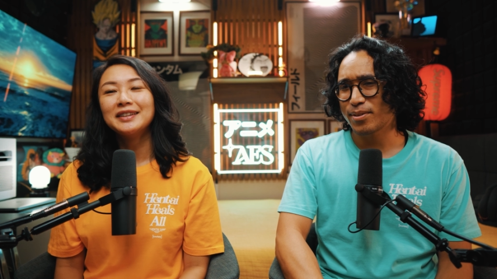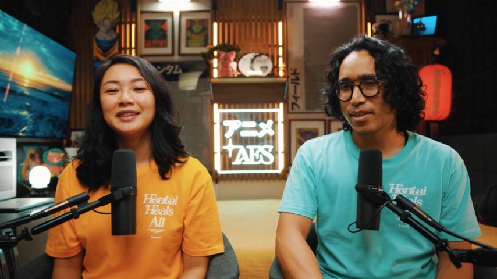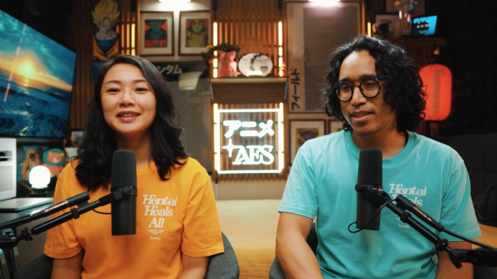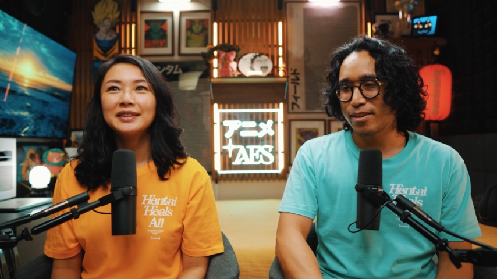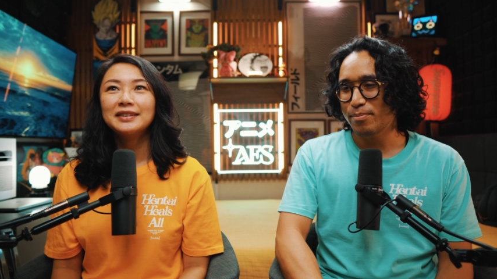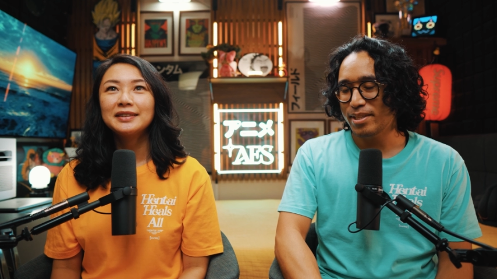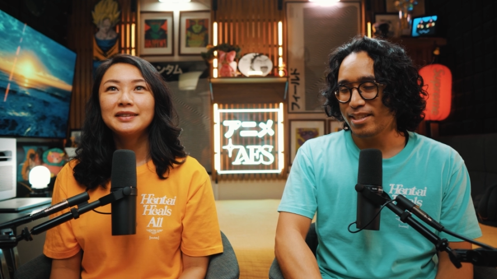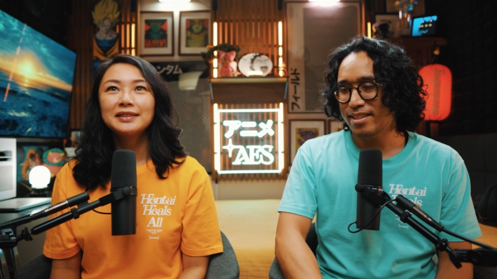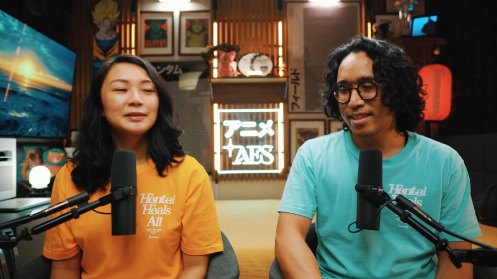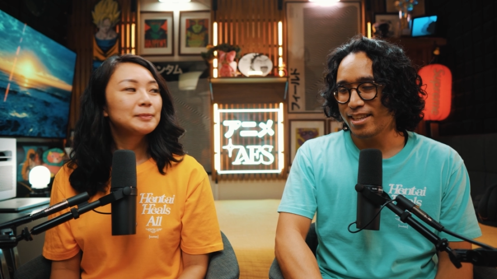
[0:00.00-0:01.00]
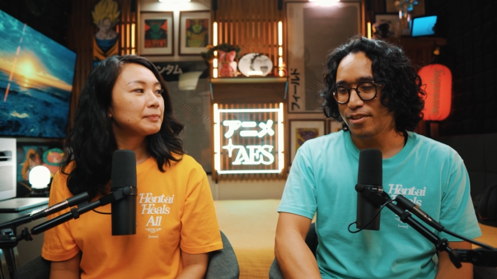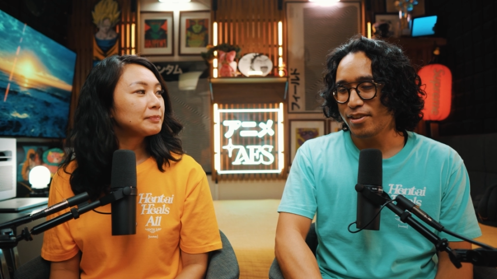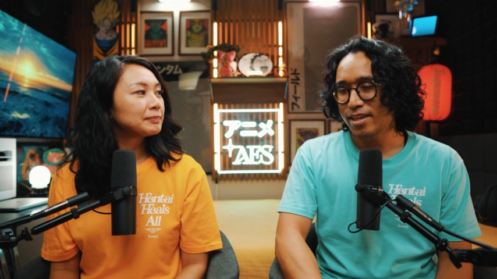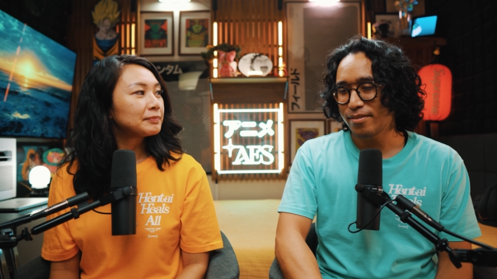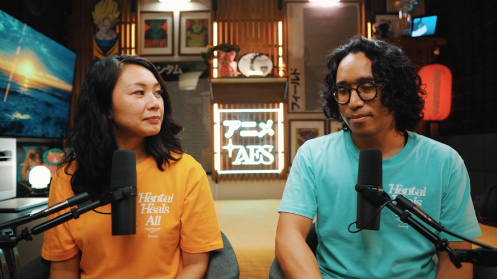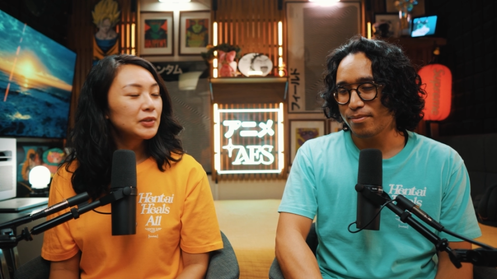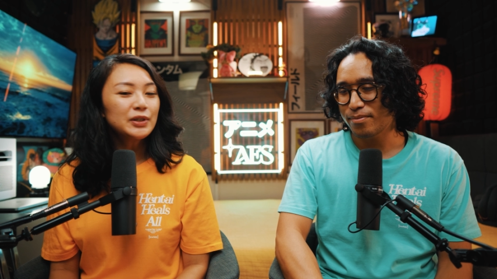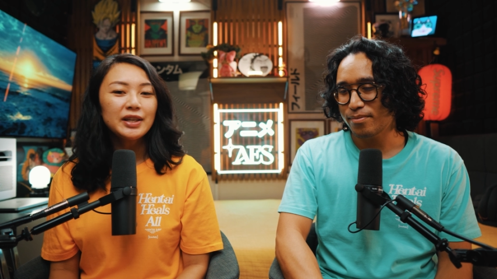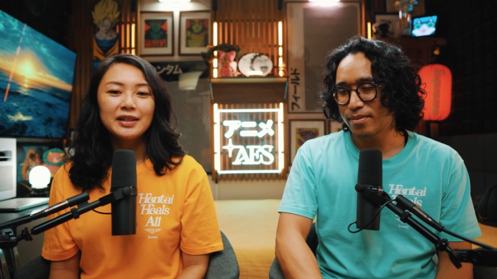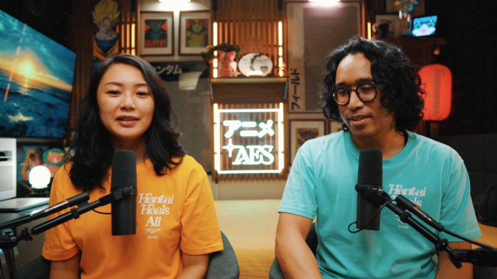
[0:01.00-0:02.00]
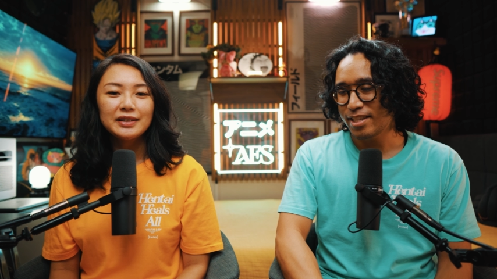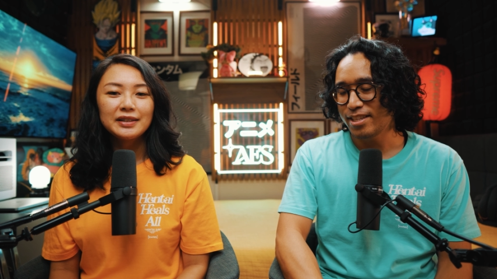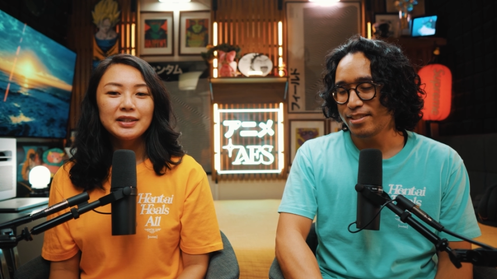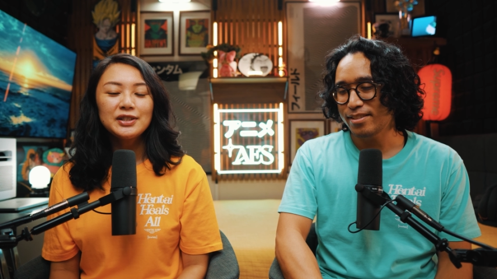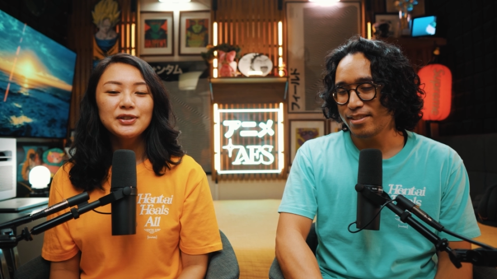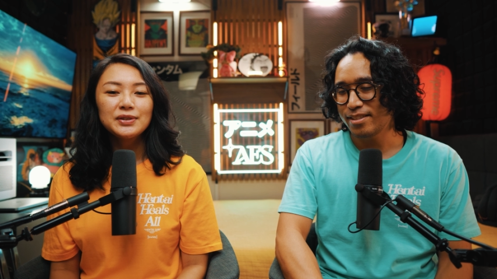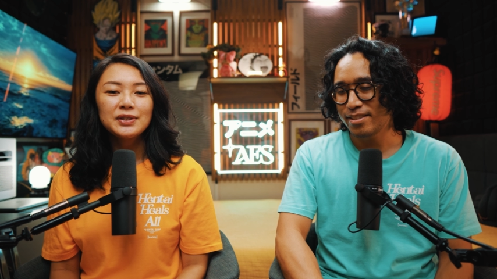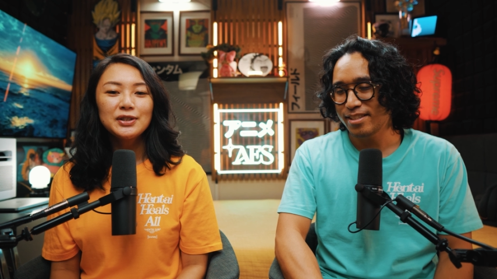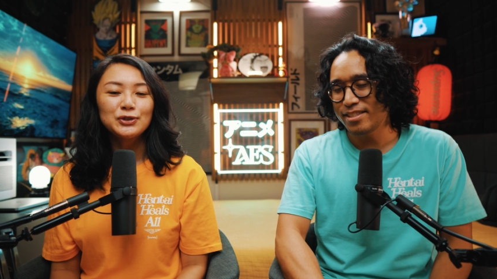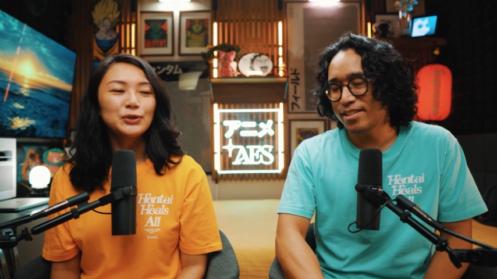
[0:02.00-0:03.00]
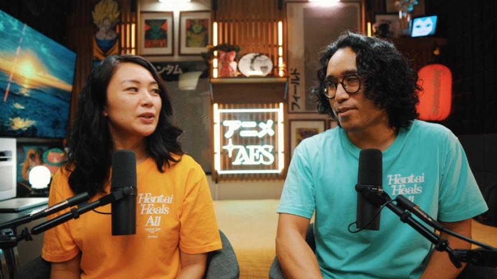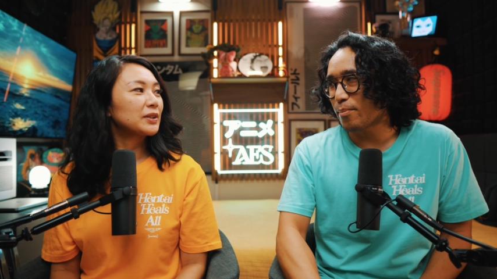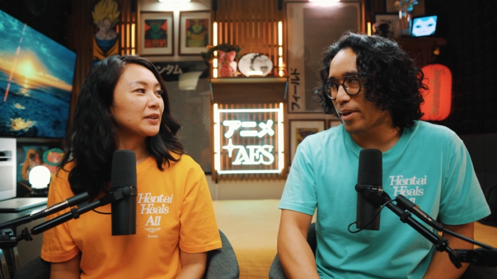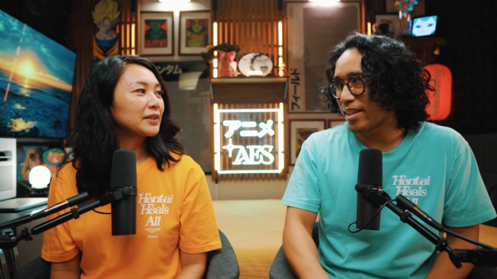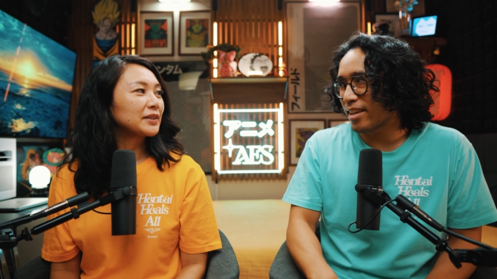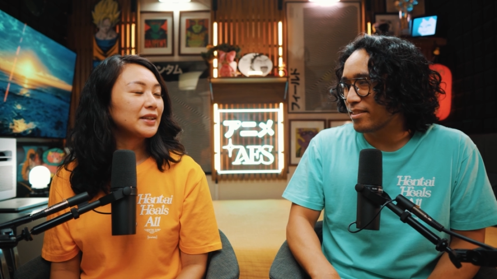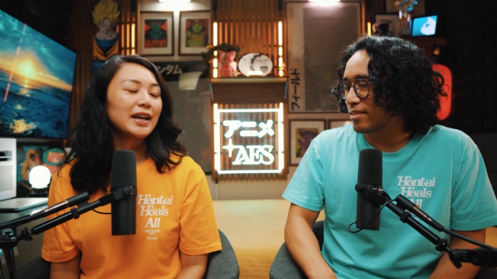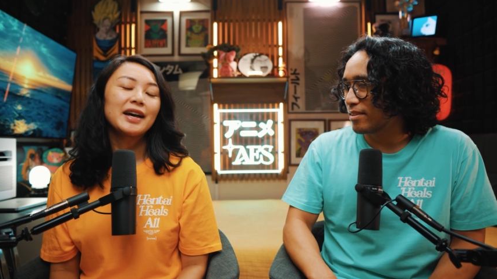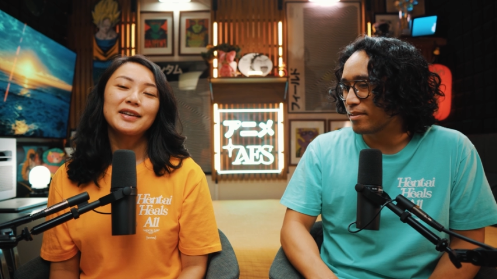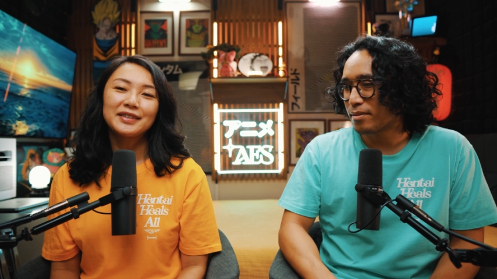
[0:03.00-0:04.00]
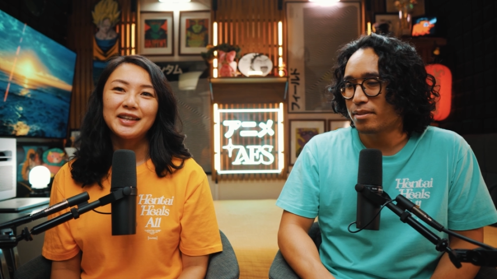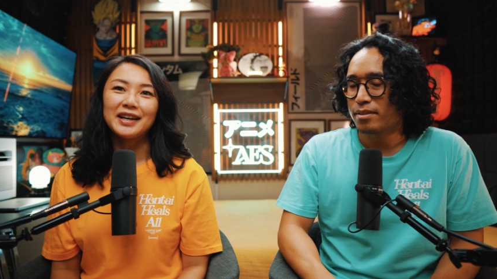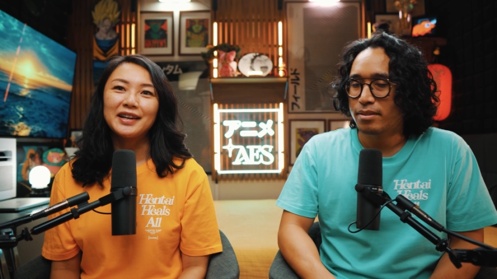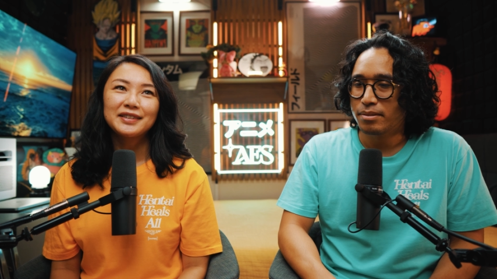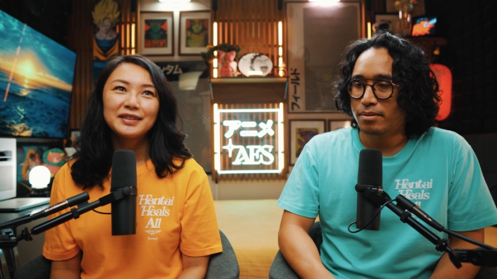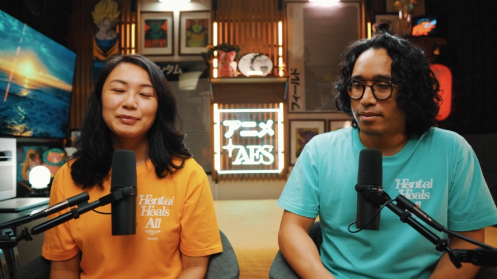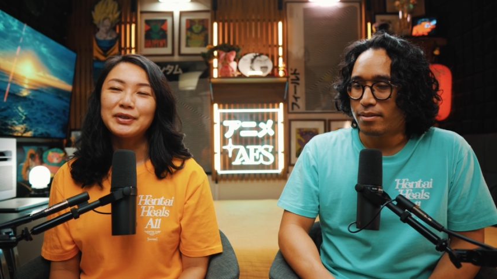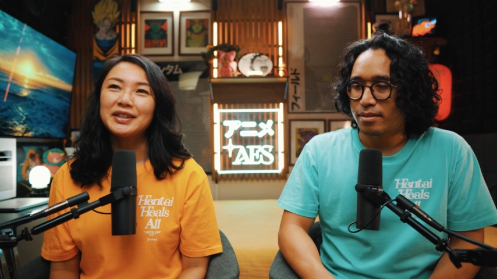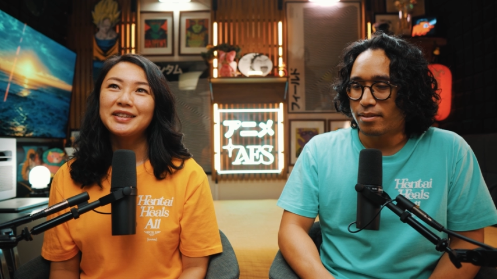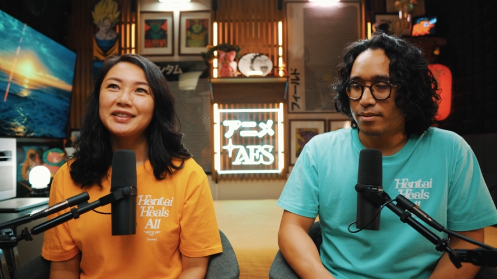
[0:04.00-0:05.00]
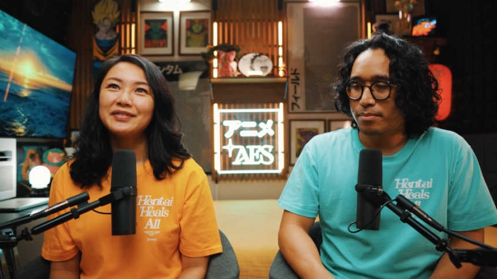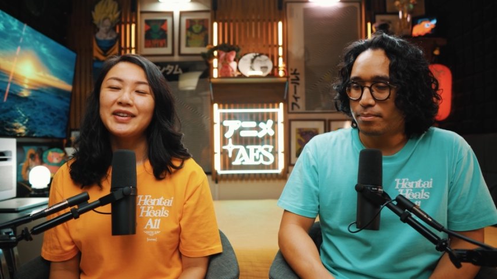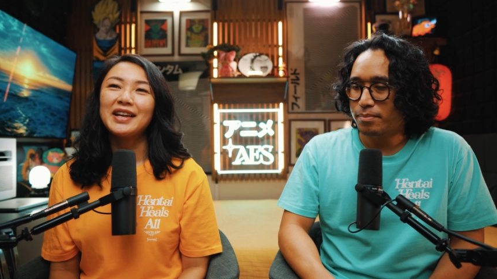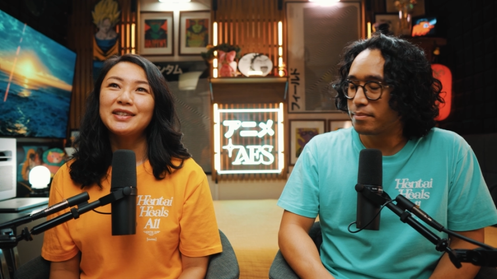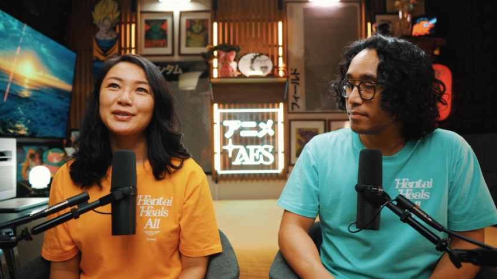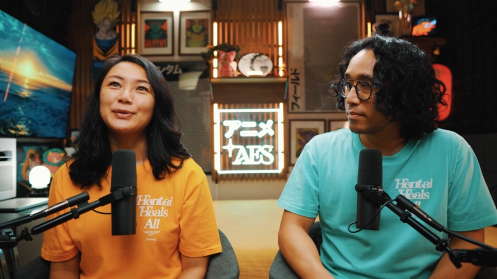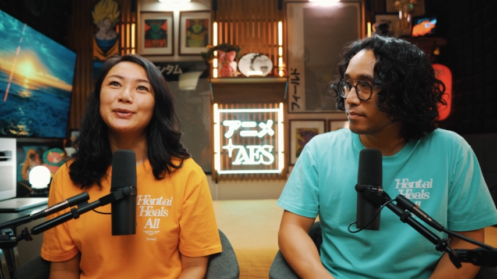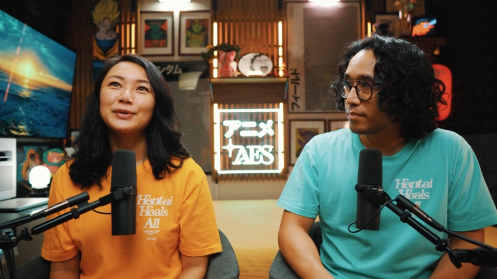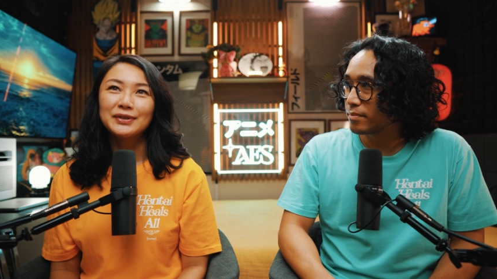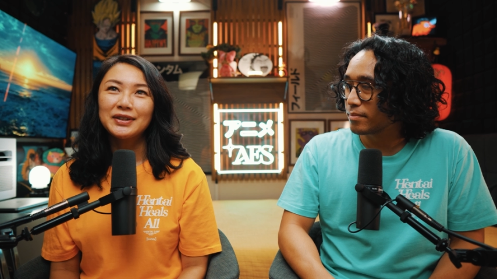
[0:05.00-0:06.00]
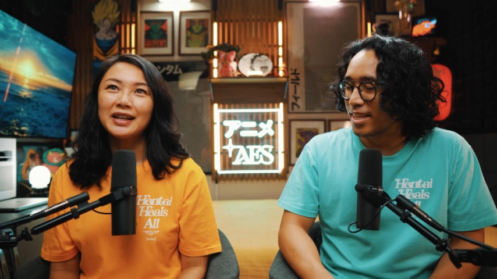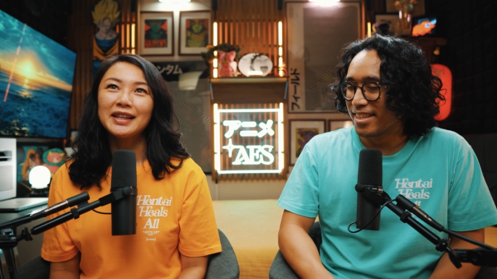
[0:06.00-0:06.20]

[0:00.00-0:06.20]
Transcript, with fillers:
Speaker 1: cry a lot, but like you kind of
Speaker 2: you get he's he's, he's, he's still a badass. Yeah, though. yeah. But man, he's cool. I